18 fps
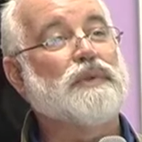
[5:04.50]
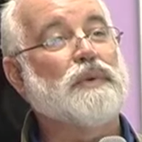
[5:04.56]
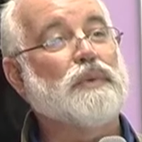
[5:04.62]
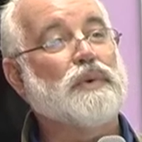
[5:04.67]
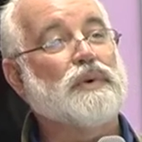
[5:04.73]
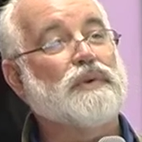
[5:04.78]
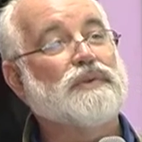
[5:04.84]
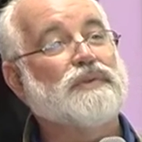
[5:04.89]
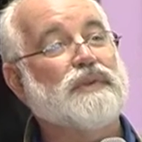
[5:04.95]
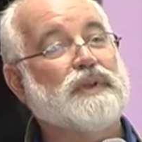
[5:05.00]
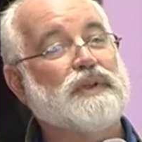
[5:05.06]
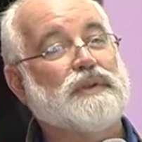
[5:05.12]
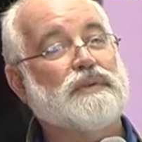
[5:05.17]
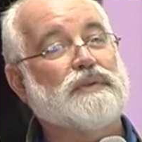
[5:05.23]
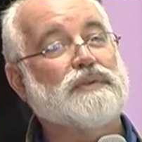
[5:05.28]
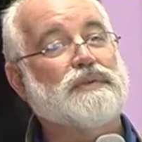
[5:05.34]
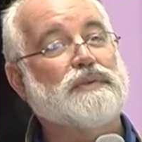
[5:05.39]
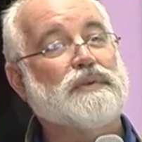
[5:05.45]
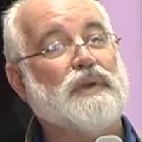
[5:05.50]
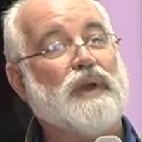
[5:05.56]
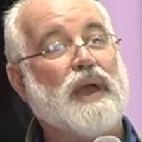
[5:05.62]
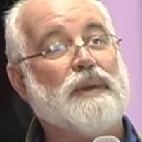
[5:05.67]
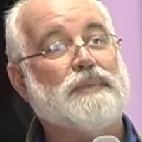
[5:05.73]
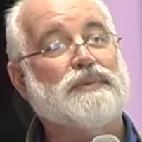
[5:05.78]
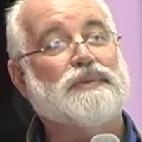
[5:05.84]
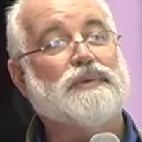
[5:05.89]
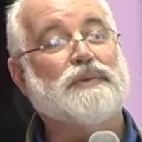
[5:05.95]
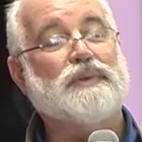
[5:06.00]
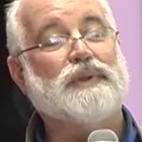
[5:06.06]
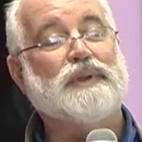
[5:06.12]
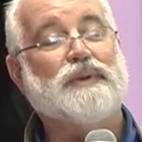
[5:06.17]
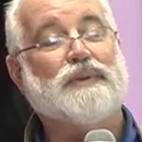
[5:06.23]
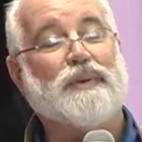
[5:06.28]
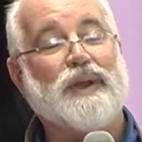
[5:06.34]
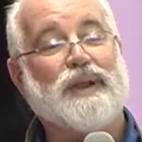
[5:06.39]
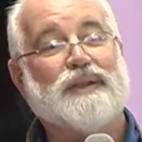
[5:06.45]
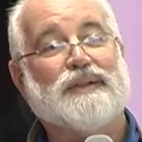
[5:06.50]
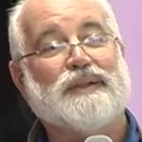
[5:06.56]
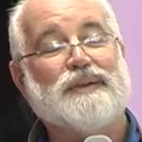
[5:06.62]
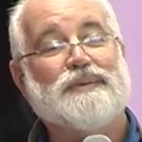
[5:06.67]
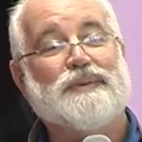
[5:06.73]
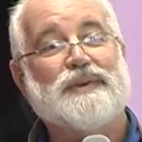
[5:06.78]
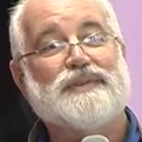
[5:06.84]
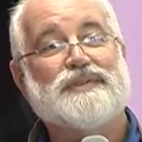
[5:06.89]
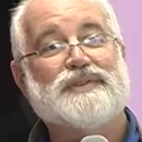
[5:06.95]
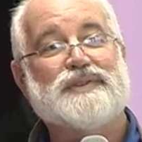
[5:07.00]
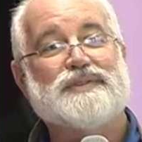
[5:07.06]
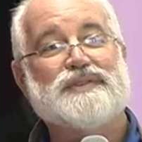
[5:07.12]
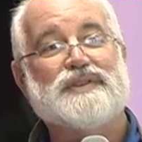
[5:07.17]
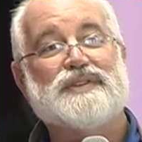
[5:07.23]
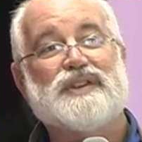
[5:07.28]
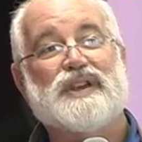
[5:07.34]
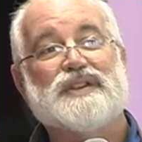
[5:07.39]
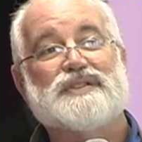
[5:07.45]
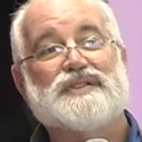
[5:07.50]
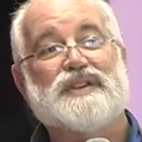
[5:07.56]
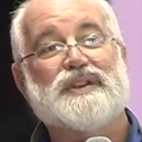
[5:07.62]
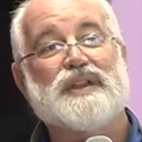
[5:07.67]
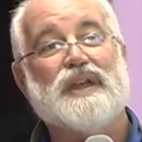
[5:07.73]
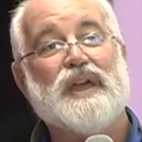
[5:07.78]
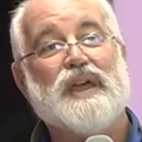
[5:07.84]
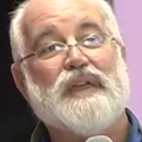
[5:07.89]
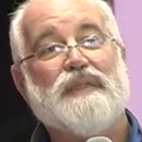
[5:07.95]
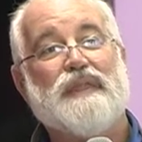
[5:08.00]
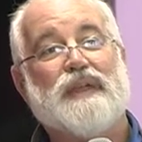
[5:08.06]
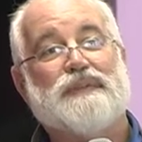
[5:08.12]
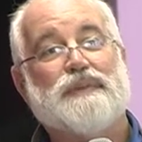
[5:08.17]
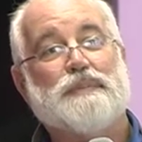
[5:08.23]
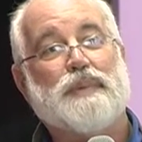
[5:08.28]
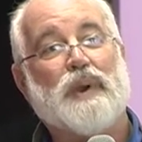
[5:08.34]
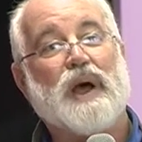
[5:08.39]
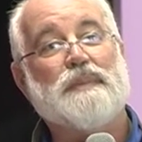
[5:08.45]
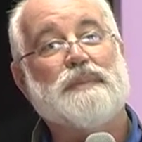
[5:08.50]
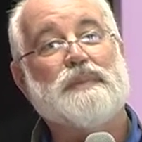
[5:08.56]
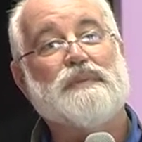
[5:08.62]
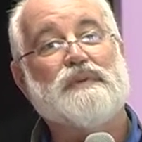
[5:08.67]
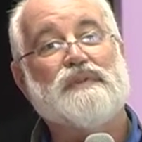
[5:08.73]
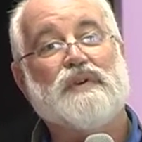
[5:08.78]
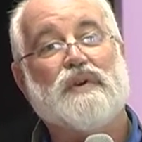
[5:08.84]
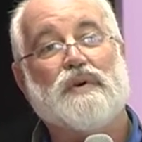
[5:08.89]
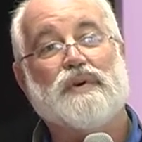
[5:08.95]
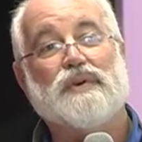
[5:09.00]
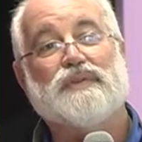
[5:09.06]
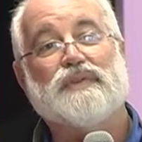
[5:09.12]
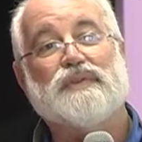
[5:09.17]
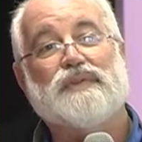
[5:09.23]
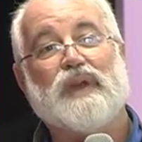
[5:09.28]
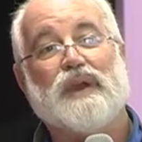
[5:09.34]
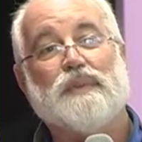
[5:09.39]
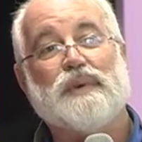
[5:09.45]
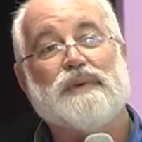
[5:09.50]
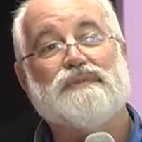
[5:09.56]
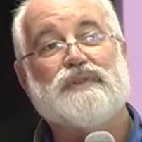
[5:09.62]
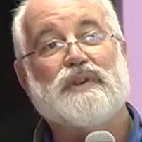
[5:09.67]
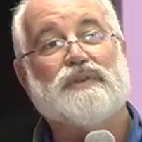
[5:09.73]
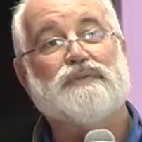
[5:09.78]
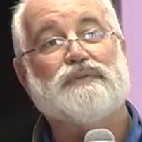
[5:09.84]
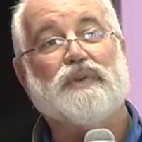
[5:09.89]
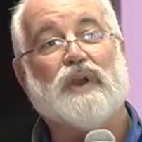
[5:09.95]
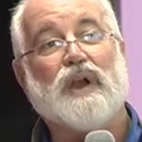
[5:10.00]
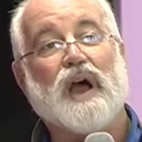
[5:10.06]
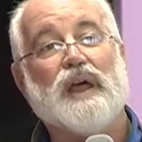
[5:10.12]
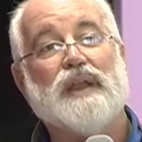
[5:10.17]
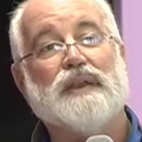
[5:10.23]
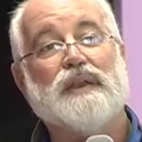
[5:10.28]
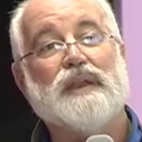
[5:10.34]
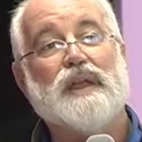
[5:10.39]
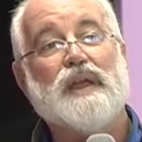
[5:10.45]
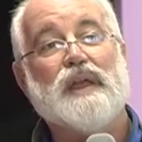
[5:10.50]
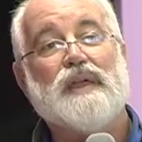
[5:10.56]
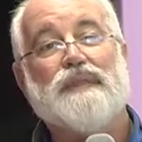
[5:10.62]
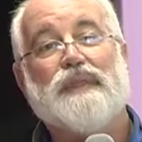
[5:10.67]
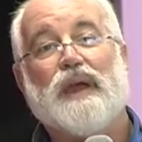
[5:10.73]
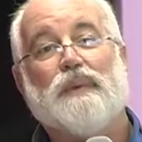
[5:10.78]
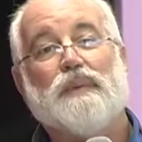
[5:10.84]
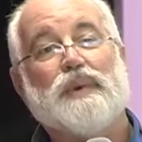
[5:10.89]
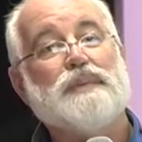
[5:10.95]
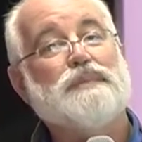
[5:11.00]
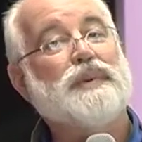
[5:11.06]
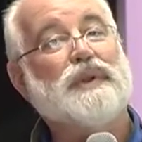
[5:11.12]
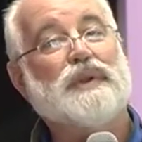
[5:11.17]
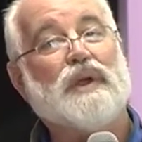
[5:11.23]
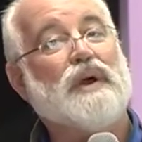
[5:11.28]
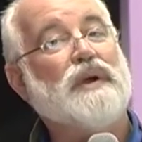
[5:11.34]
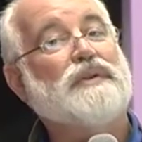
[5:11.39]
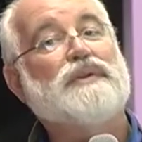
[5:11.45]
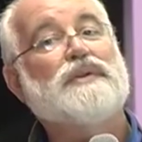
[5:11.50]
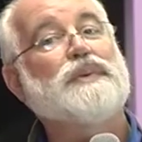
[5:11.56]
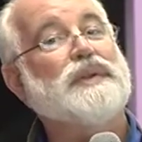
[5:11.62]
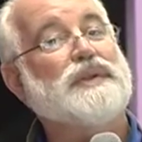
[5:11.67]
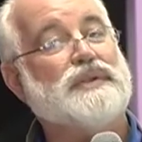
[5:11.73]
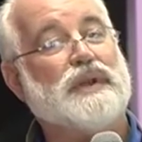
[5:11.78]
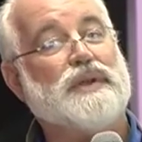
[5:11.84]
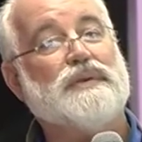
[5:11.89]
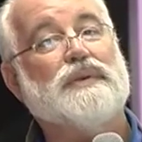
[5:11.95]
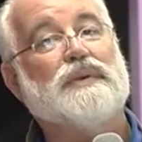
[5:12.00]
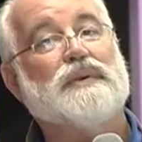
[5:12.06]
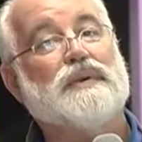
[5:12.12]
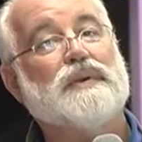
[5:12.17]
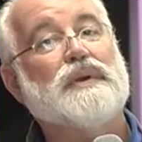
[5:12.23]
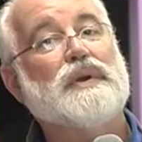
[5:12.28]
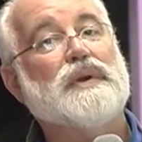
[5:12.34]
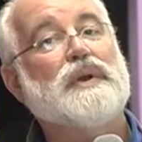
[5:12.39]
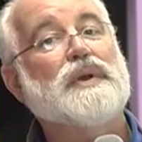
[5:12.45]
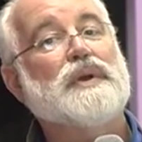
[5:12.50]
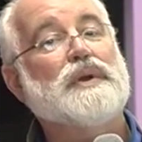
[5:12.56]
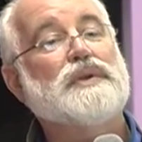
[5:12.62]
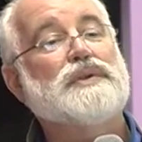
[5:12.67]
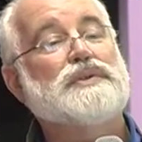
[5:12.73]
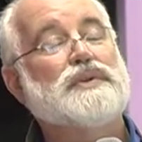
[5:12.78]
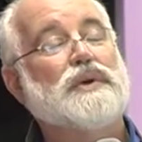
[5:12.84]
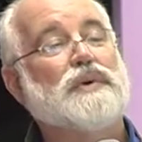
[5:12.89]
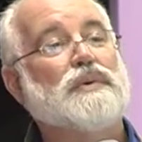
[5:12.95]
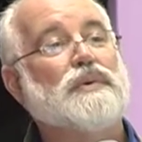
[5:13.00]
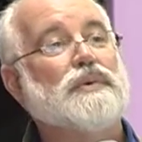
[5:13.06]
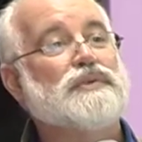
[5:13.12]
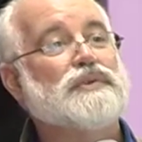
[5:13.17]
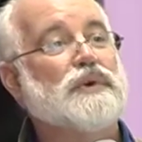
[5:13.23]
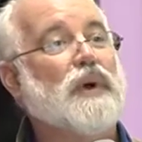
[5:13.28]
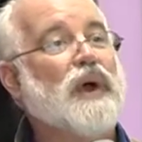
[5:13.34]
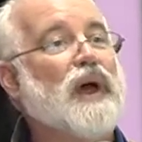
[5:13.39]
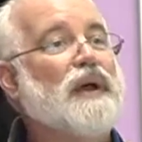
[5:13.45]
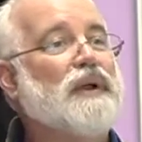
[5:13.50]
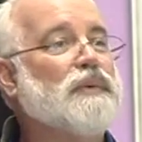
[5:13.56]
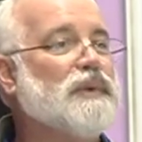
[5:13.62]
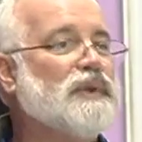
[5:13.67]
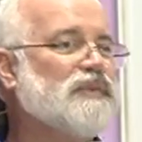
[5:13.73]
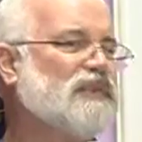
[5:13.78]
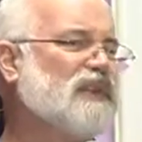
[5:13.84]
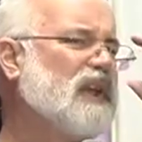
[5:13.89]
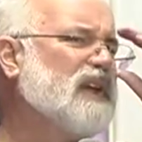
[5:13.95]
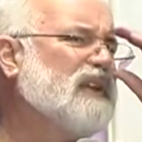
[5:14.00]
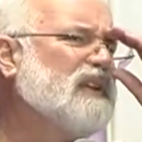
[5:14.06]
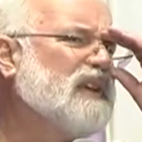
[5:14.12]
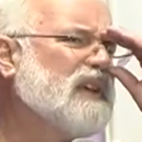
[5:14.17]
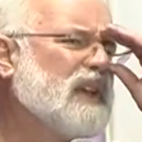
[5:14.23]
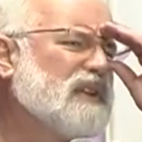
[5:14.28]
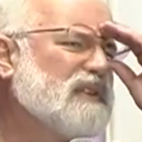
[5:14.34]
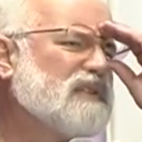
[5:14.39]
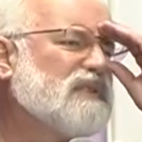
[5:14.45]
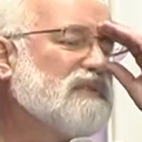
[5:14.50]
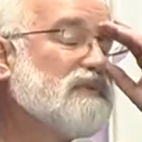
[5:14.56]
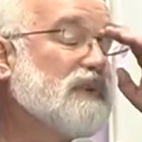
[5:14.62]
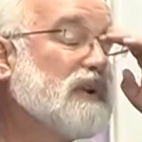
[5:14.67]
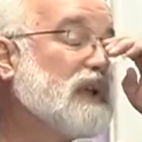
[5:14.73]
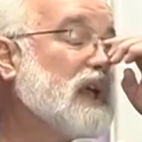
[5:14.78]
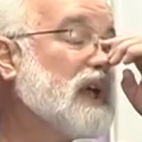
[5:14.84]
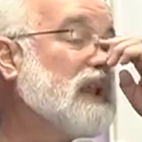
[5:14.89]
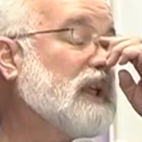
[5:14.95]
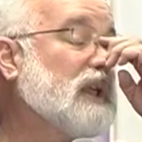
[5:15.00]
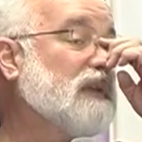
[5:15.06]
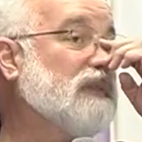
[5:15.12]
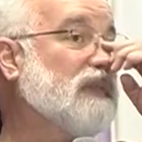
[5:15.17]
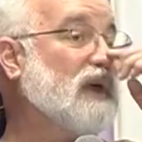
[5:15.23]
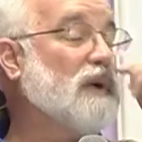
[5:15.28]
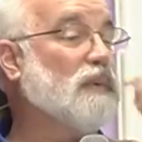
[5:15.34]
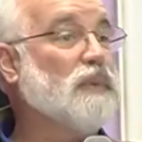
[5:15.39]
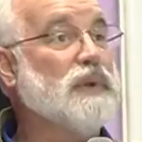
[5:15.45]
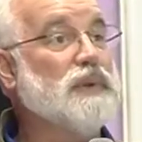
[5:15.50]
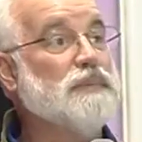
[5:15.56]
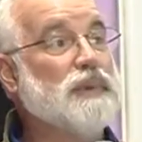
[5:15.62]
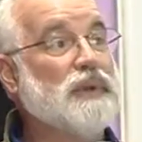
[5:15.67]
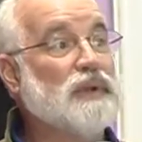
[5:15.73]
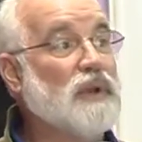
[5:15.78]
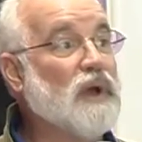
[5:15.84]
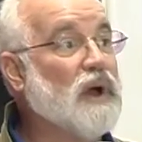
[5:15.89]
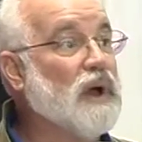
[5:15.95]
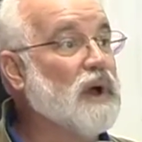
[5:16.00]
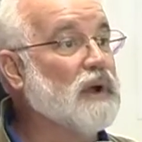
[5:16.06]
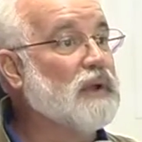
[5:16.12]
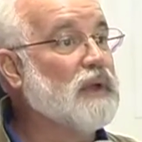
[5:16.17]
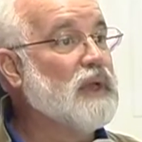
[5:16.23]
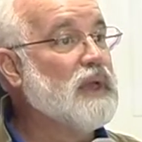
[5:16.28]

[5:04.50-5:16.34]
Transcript: the world's ills absolutely correctly when she suggested That the problem, of course, is that we've just forgotten that we belong to each other. So how do we stand against forgetting that we belong?